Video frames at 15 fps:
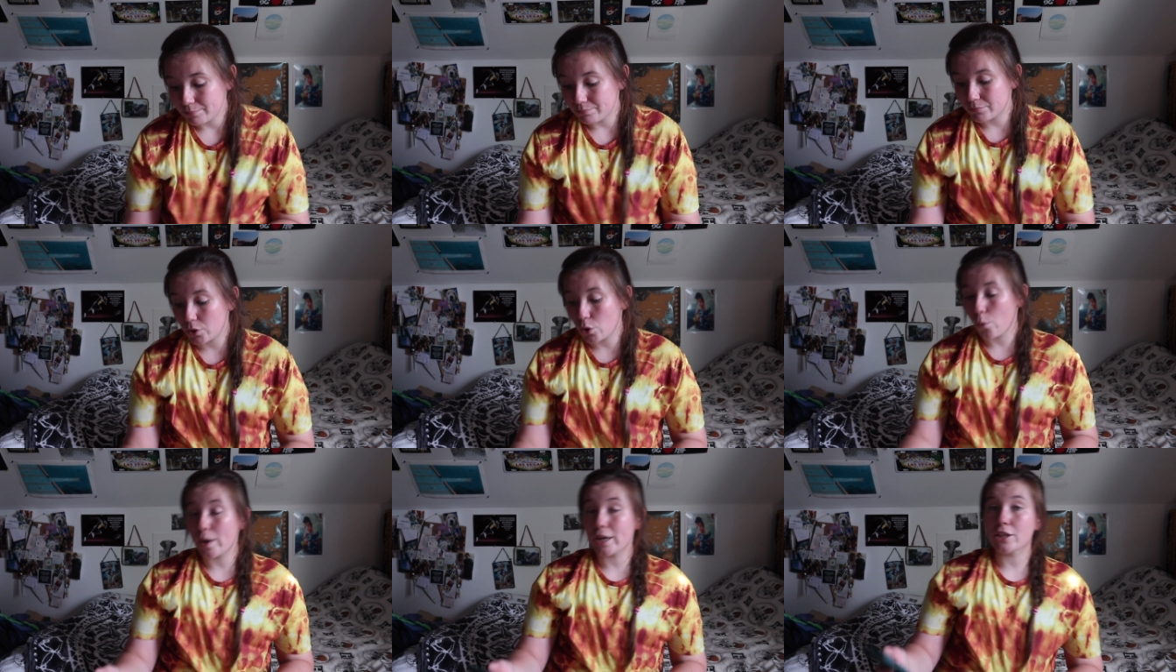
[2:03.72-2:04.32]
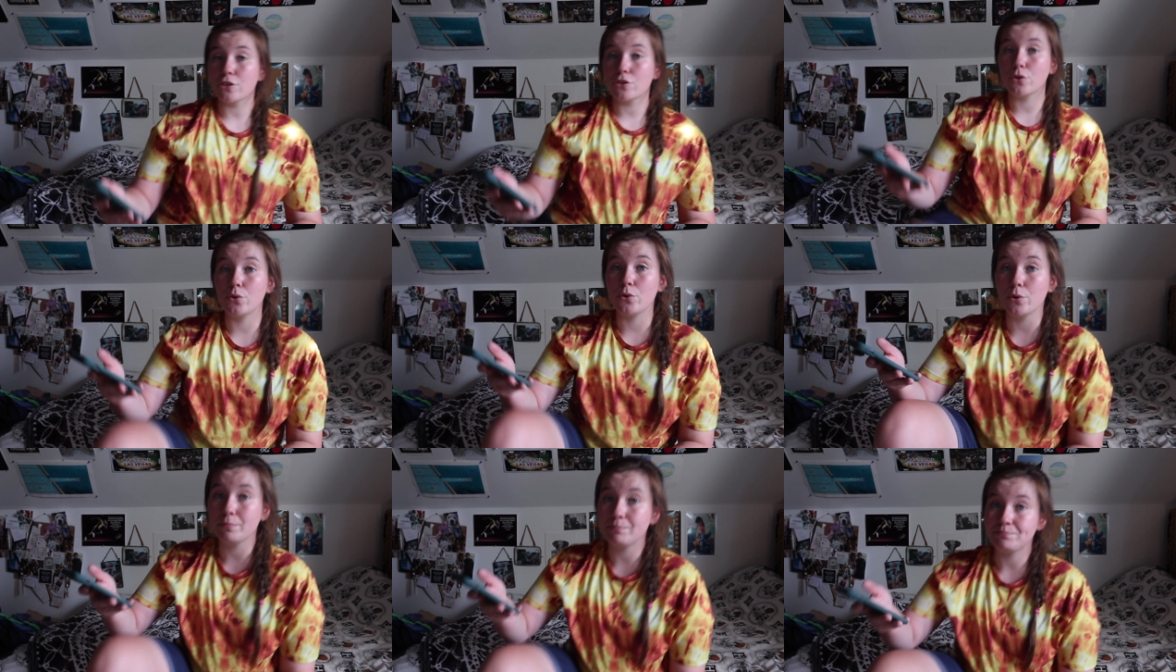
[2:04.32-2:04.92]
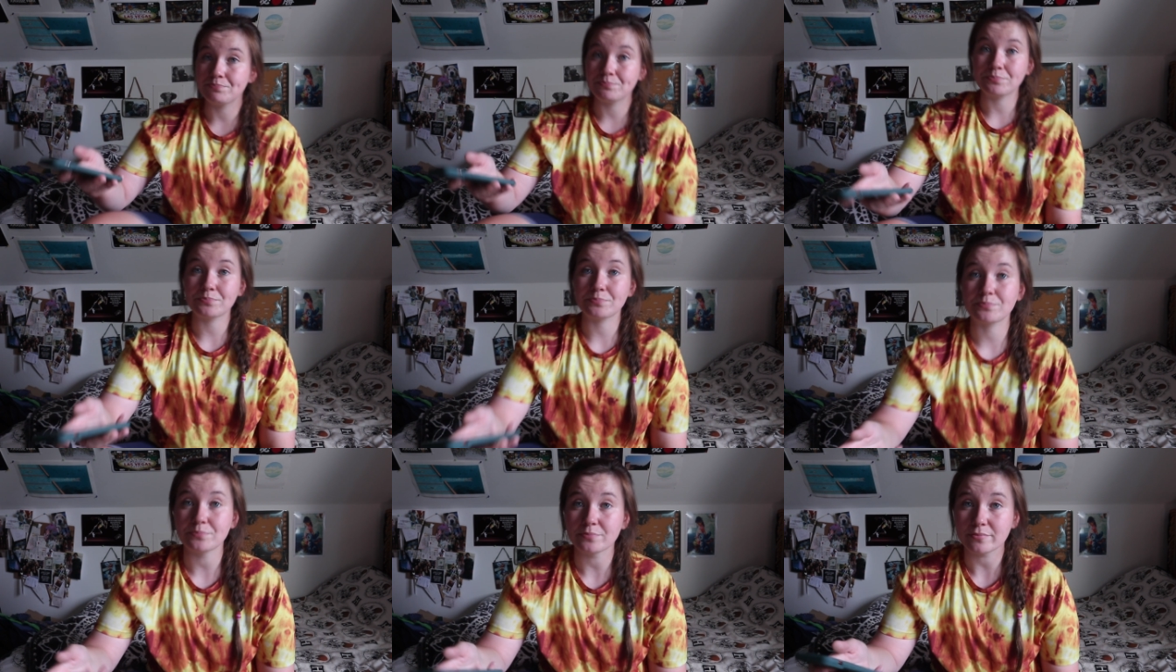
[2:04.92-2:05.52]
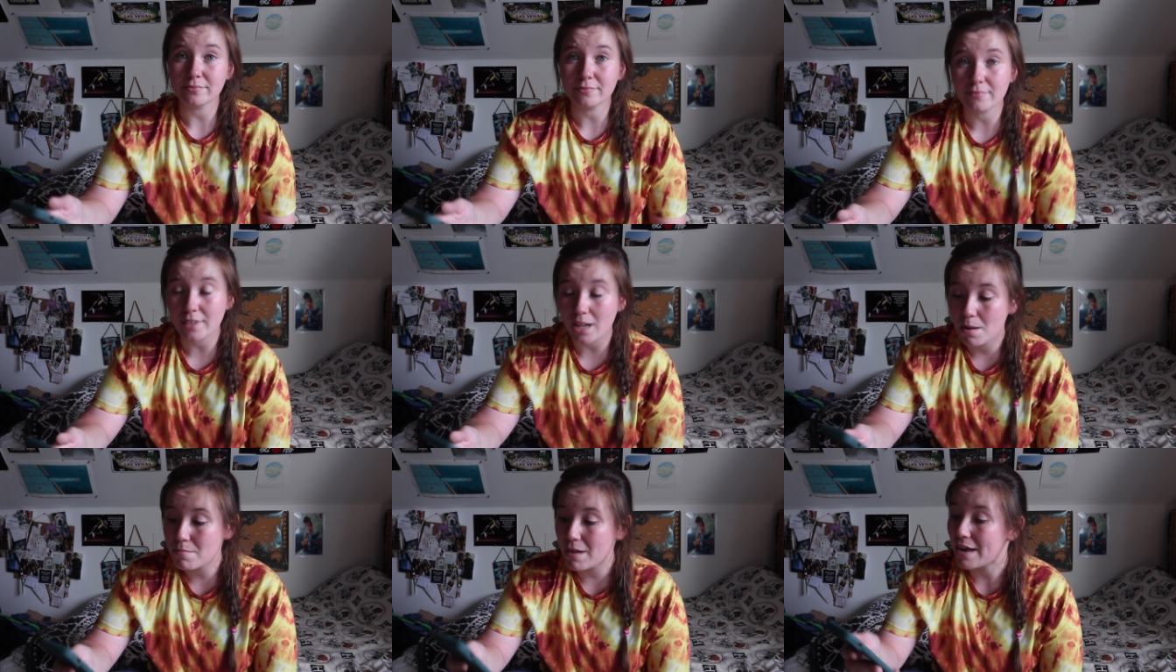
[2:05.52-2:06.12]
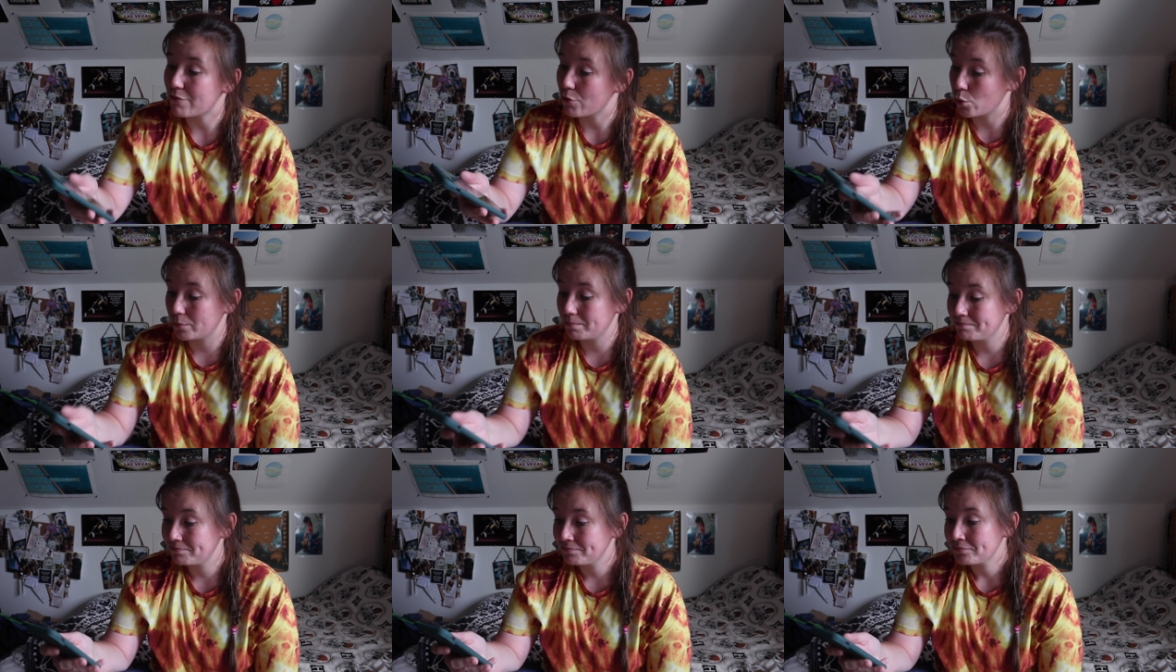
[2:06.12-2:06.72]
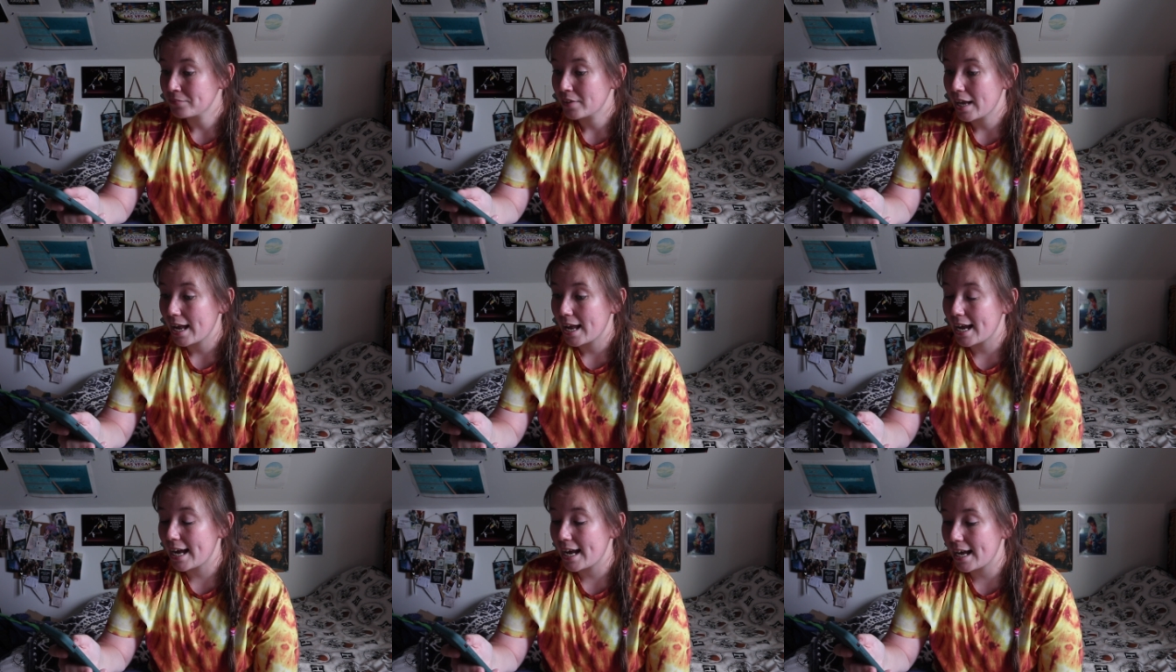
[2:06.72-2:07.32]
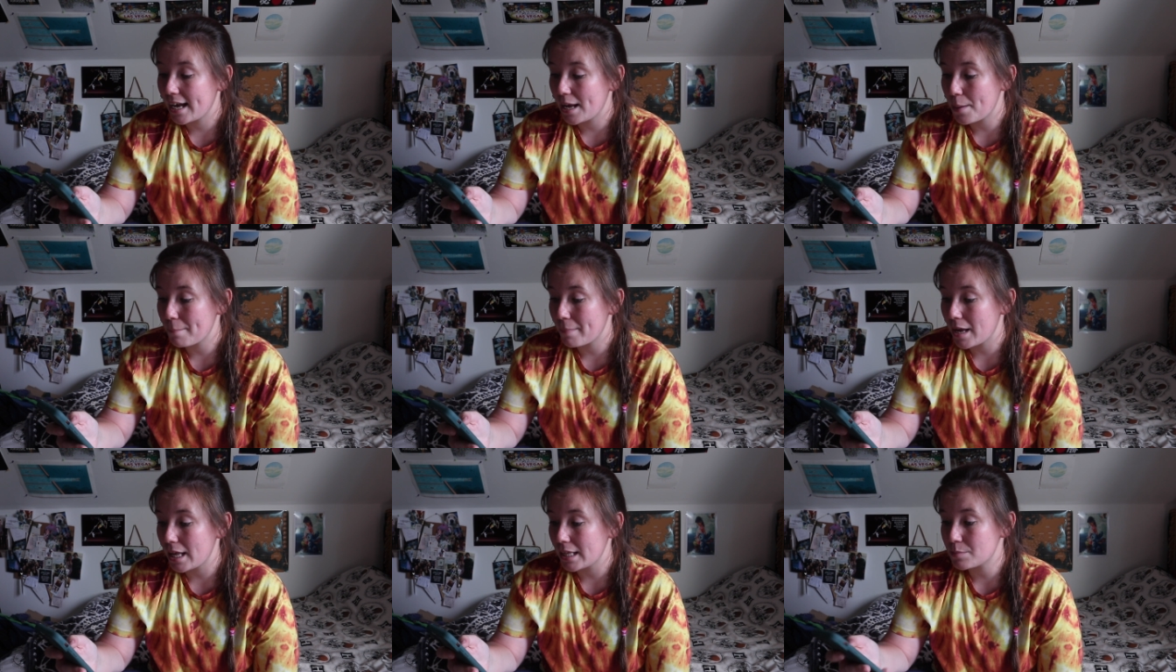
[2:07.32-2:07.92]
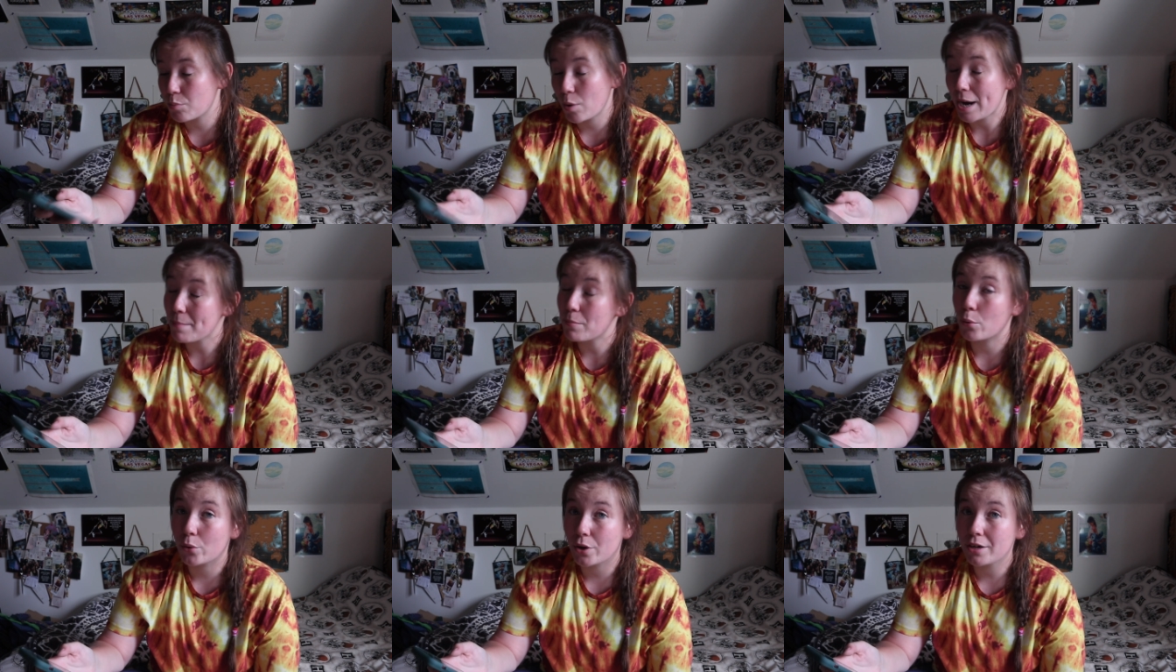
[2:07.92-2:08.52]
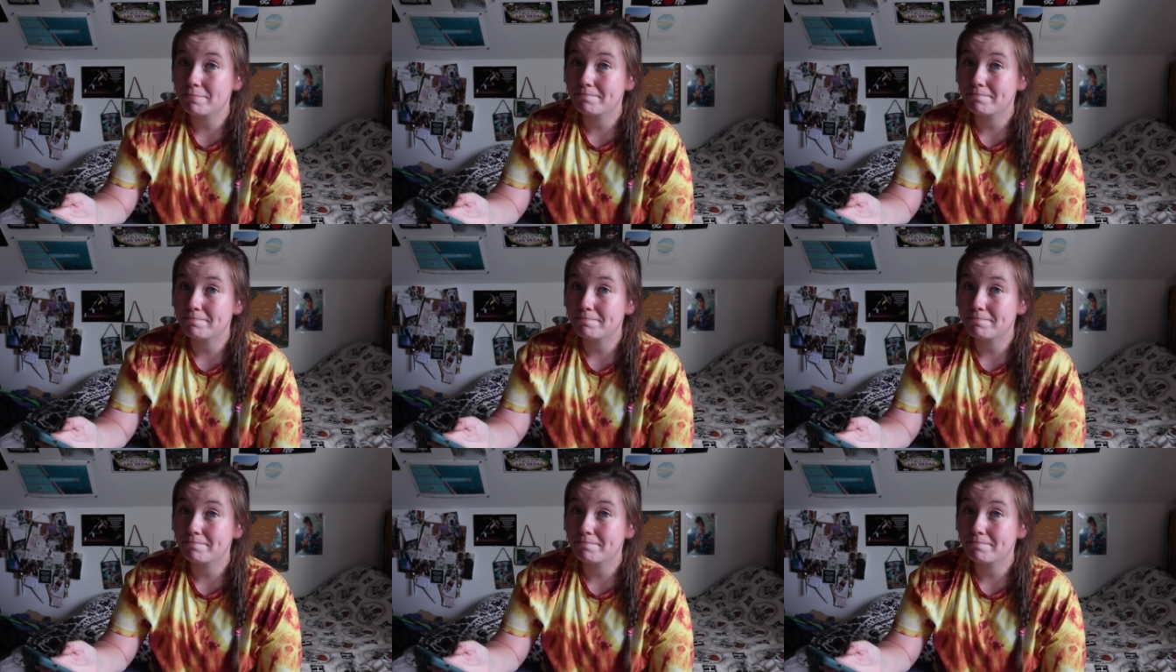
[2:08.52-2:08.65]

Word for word: going through my phone, um, it's pretty boring.